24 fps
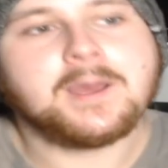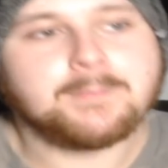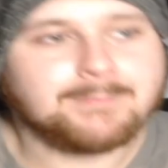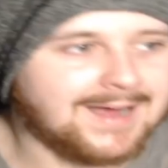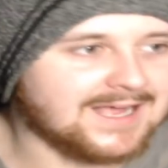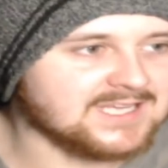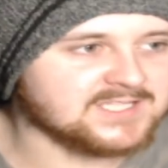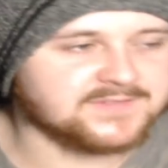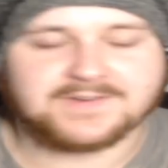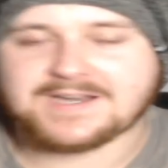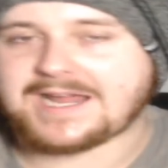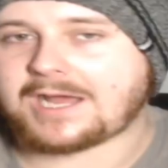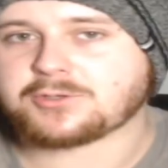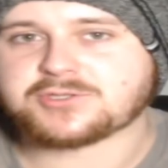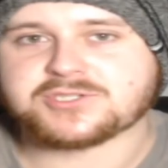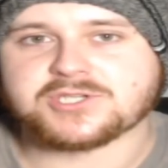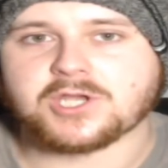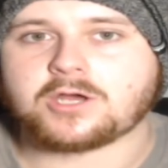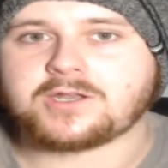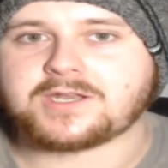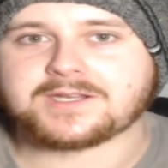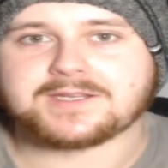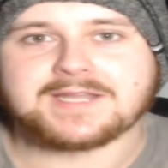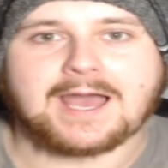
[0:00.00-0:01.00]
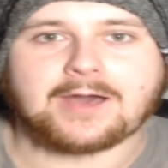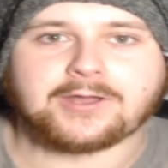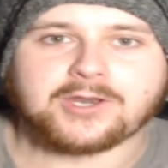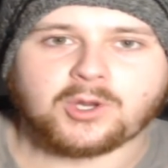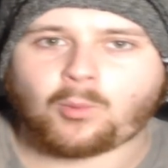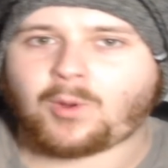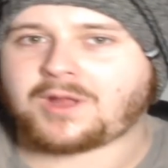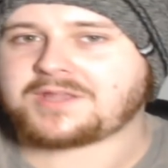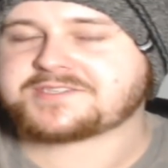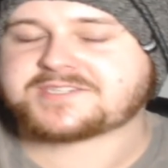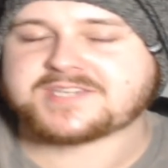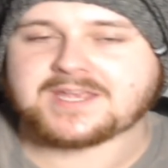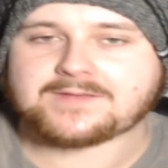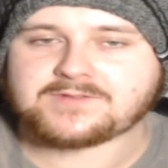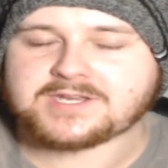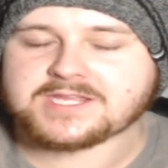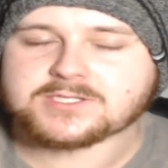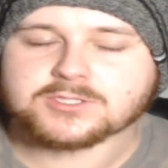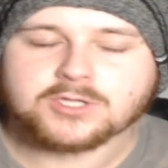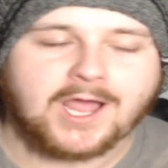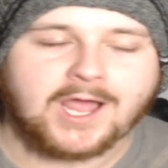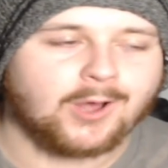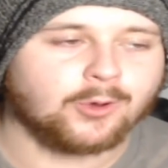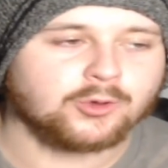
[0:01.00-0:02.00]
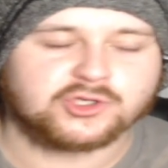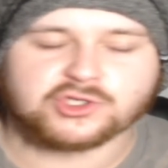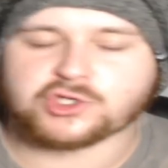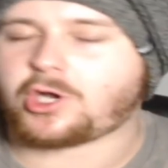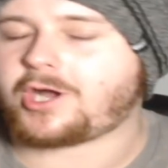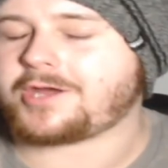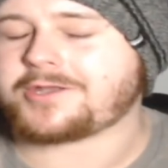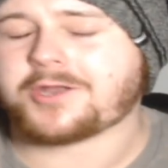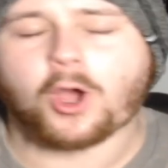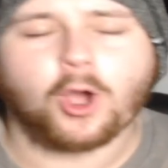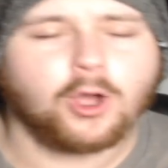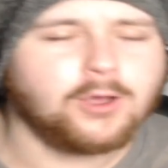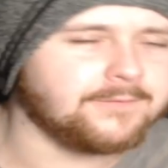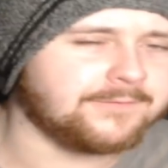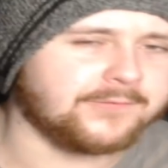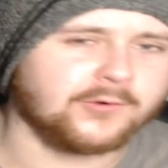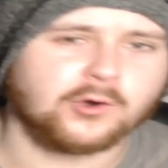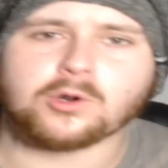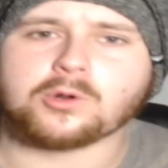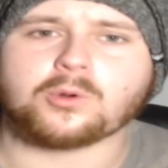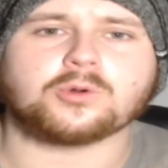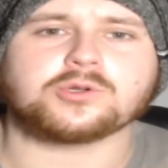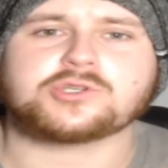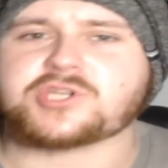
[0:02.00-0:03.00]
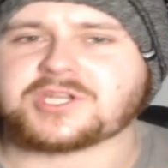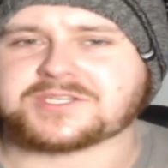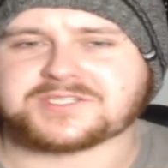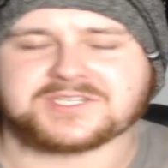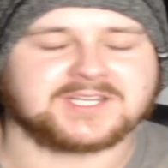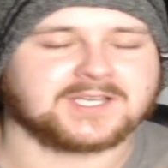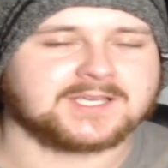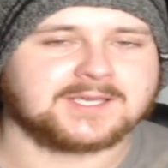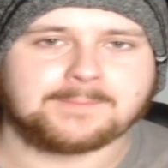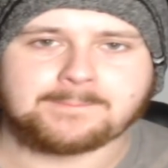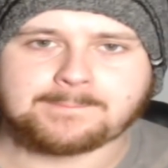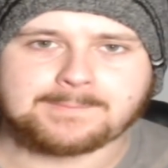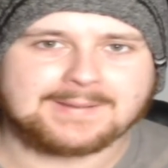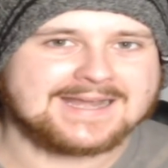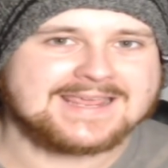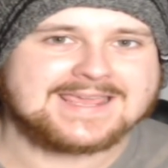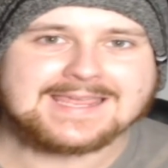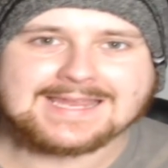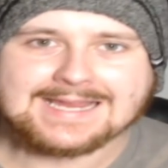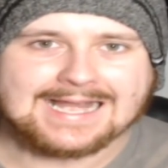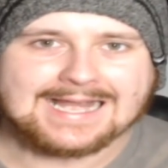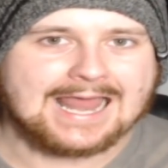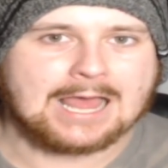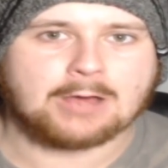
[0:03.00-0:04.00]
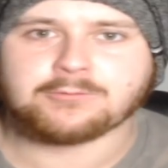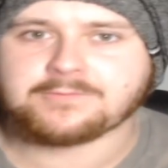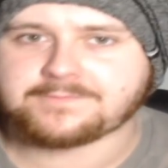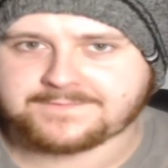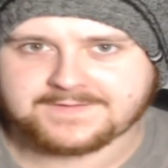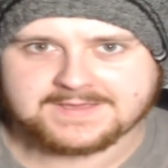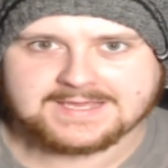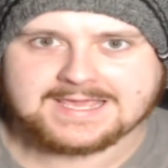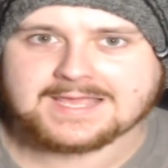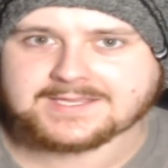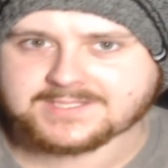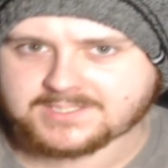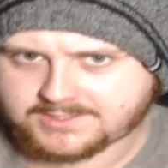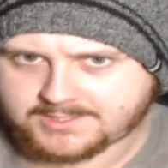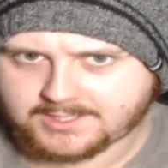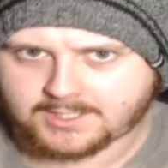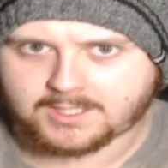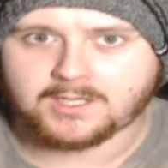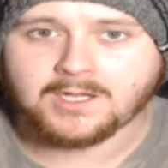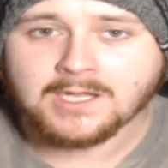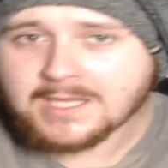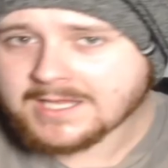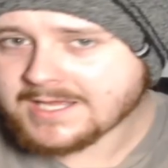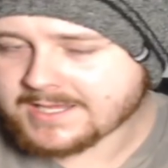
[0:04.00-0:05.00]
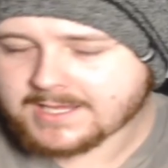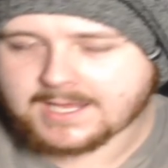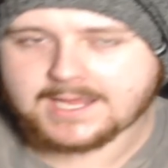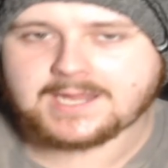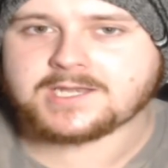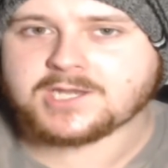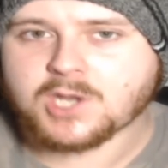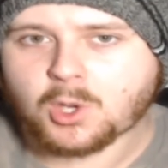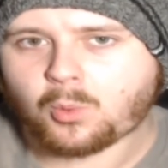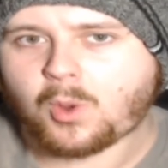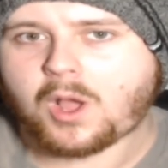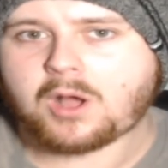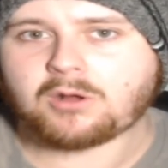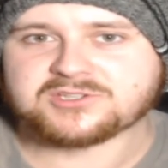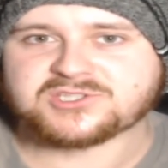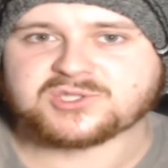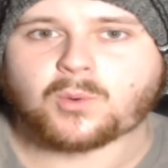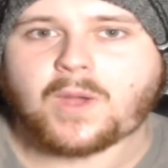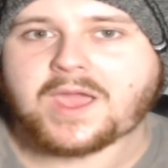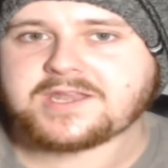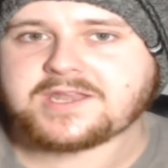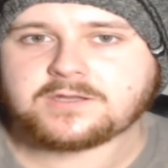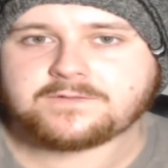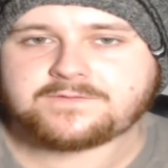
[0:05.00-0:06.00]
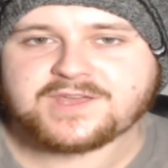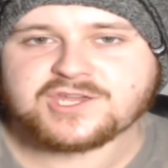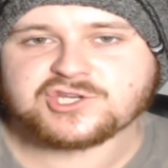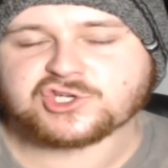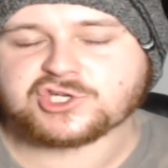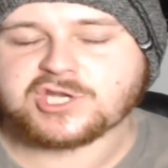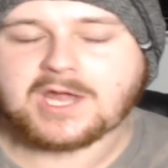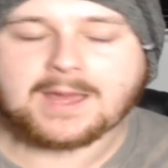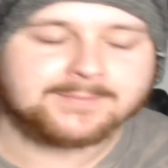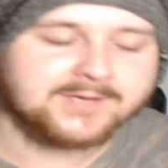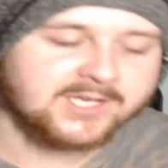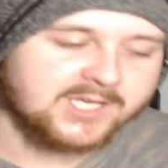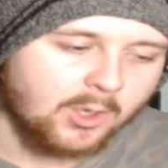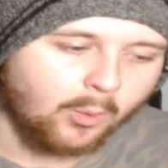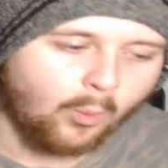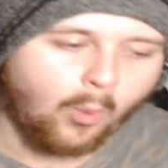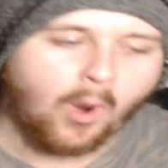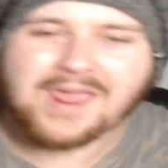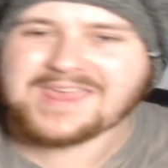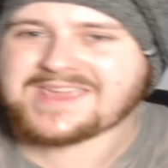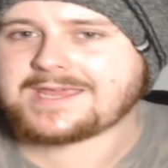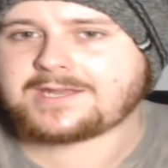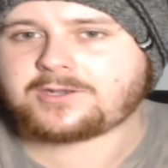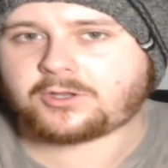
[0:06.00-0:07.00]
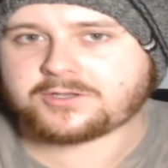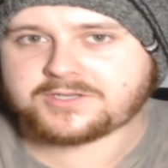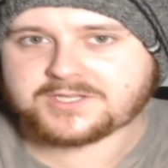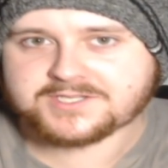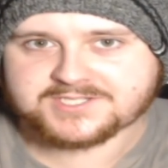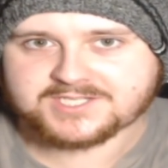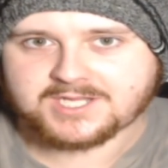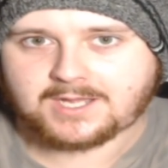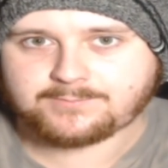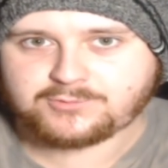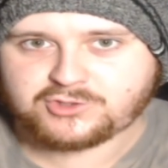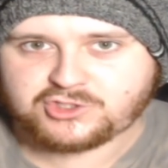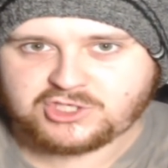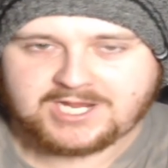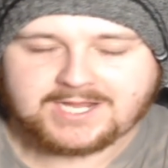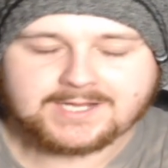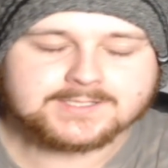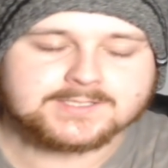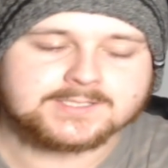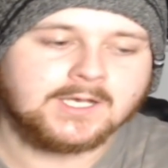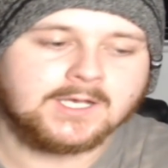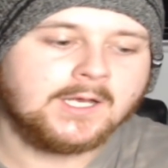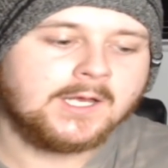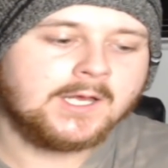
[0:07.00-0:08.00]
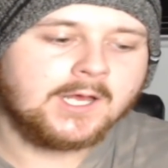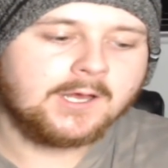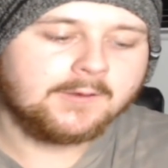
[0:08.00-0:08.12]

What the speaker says: Masvidal turning down a 170 title shot. And overall, just a complete clown fiesta in the welterweight division. I'm going to weigh in on the subject.